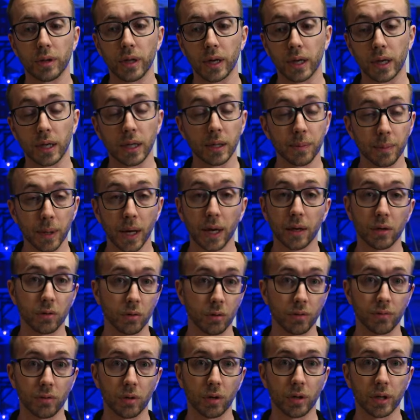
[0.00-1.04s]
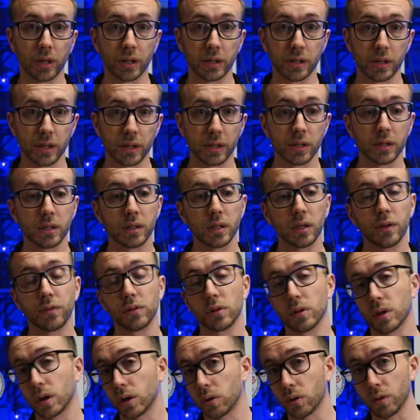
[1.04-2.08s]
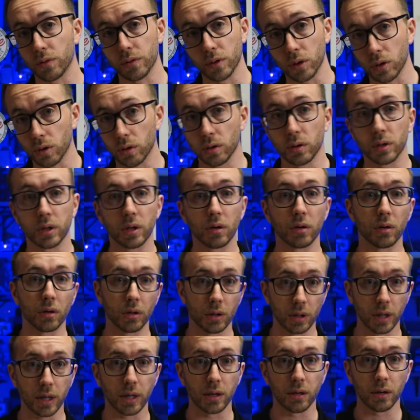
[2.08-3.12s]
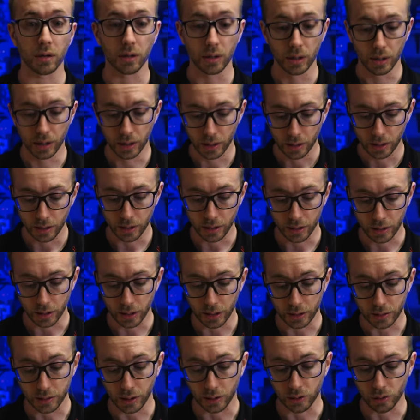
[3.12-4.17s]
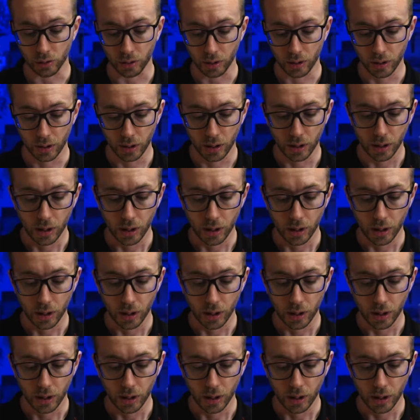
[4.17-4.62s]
that can impact your overall consistency if you let go of it earlier or later, etc.